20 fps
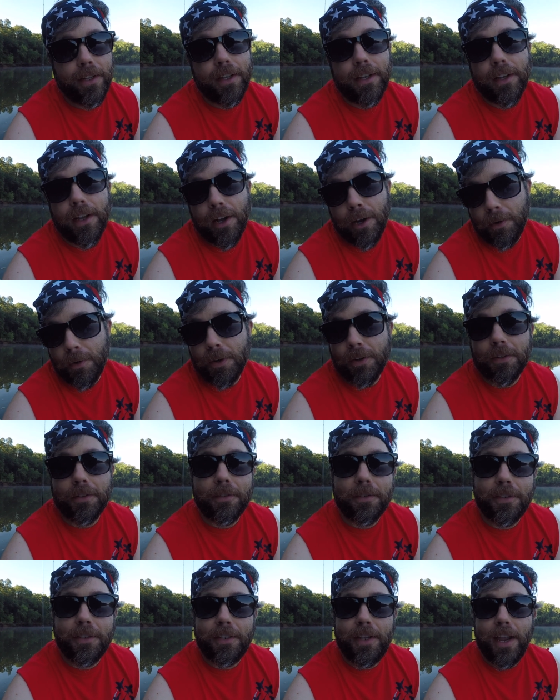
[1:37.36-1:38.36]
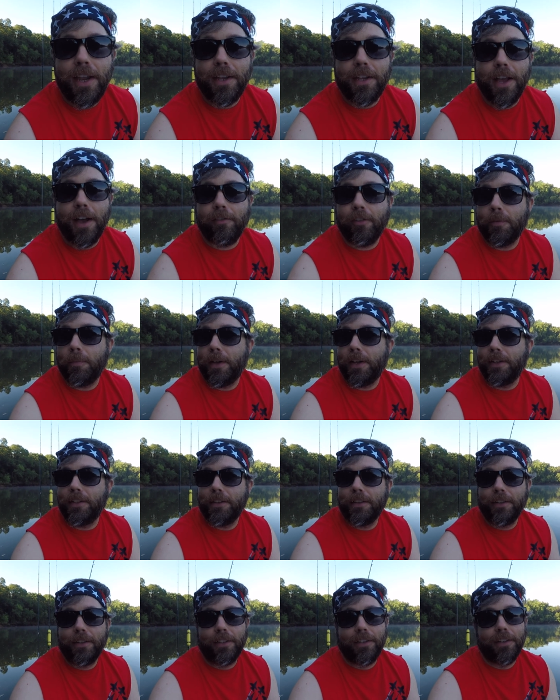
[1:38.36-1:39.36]
our state government
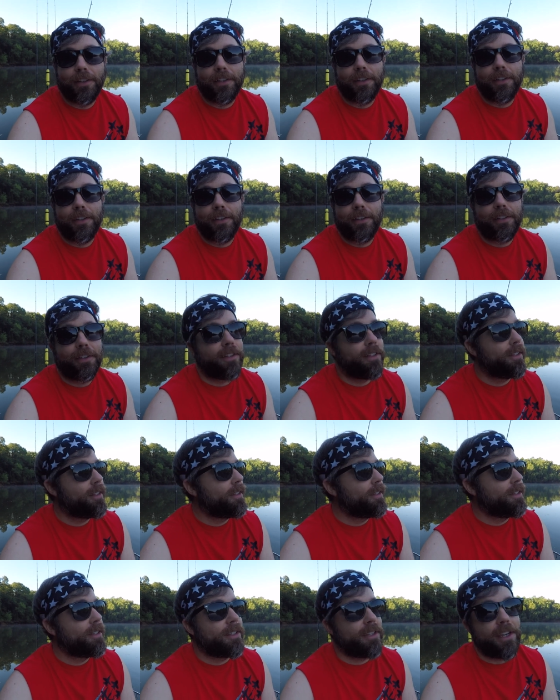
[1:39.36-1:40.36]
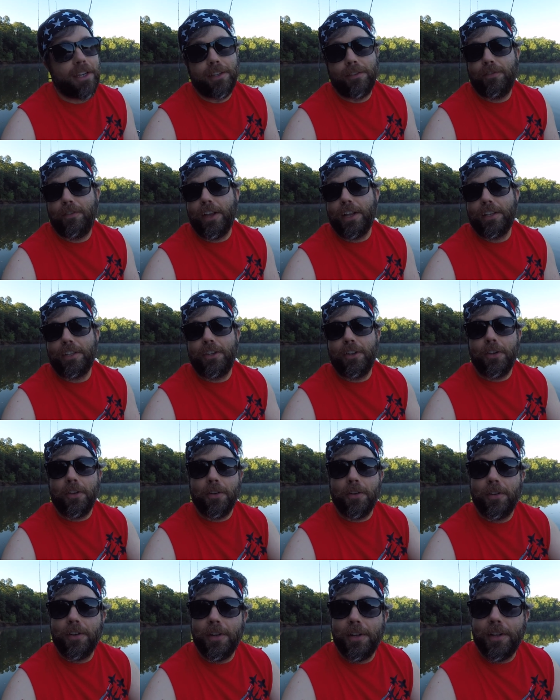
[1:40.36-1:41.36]
sees fit
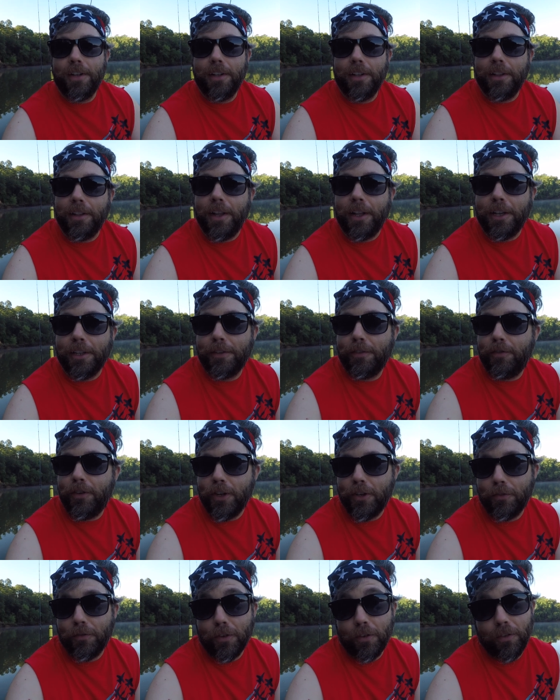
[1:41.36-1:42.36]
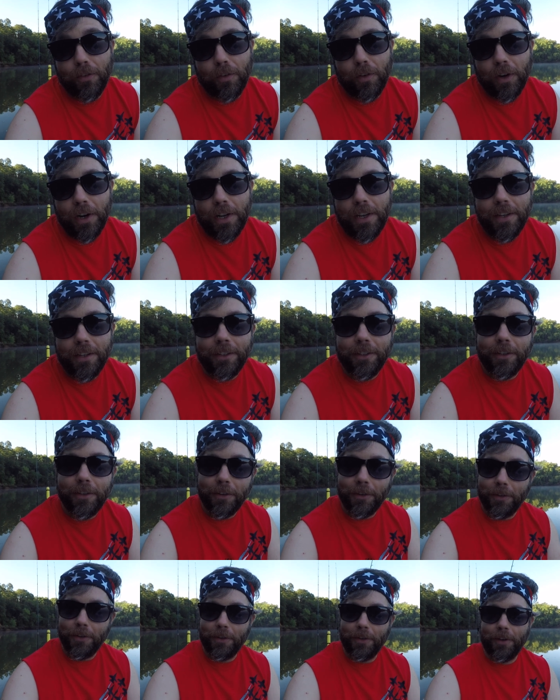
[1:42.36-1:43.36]
to let us fish for free
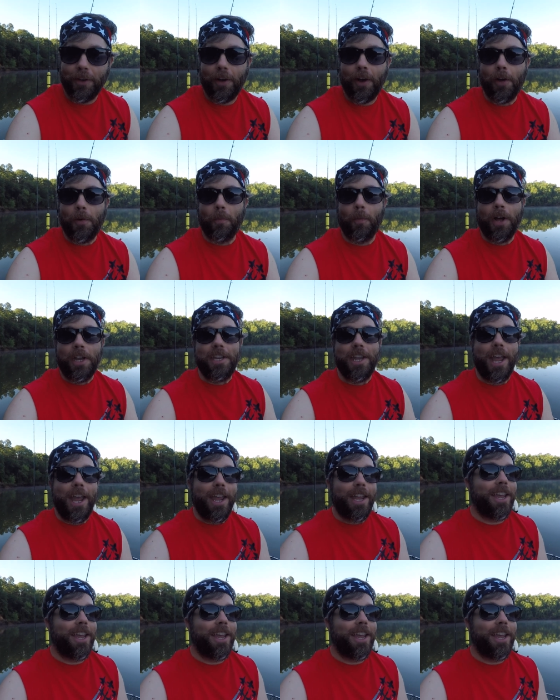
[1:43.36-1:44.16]
on one day